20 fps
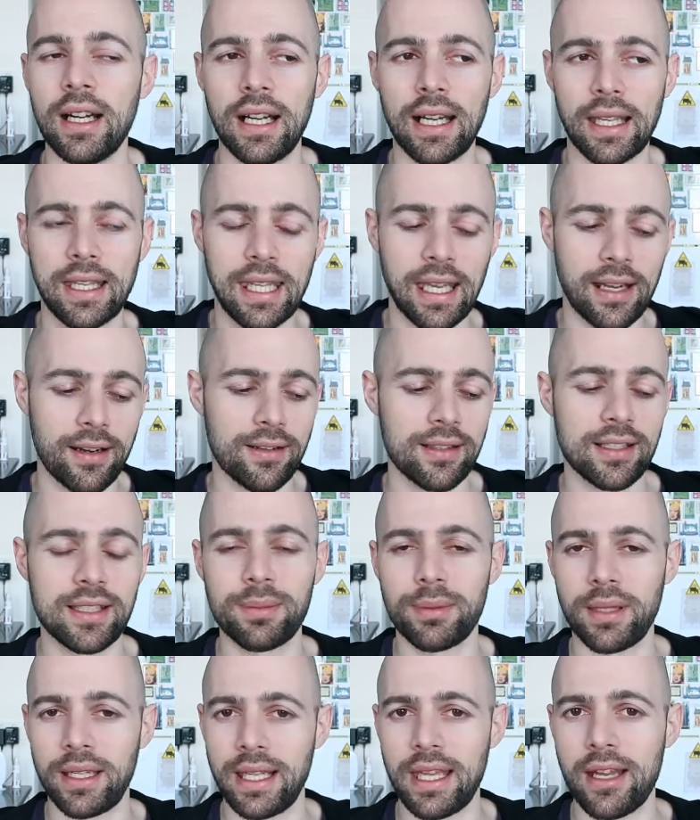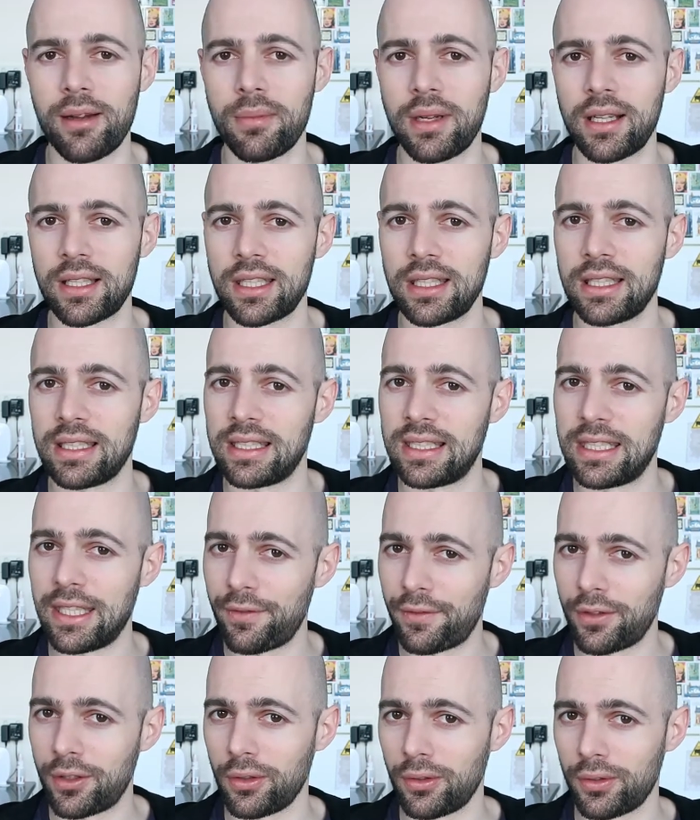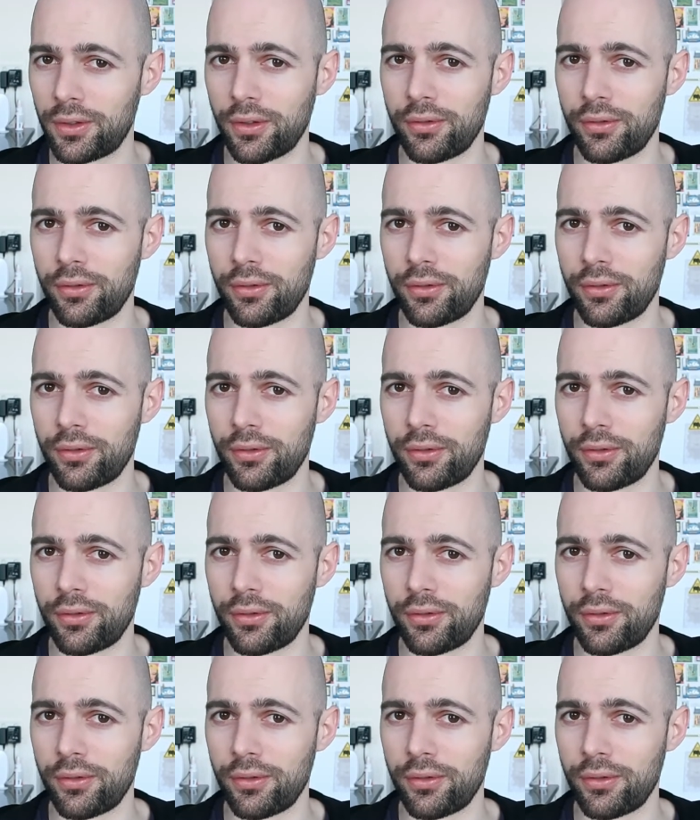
I cannot explain how much it is difficult